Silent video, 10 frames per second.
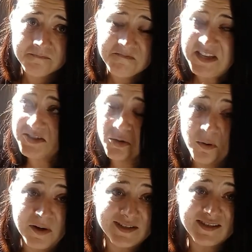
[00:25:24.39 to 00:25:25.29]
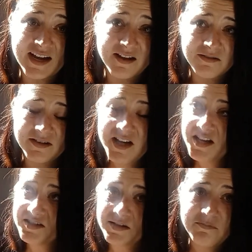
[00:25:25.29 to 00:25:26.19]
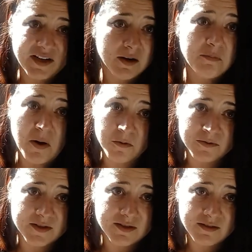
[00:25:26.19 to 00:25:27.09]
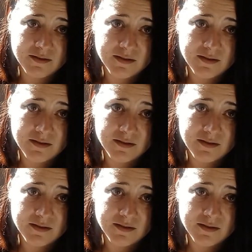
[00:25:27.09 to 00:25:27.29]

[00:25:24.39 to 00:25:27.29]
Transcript: It tore us down to bare bones,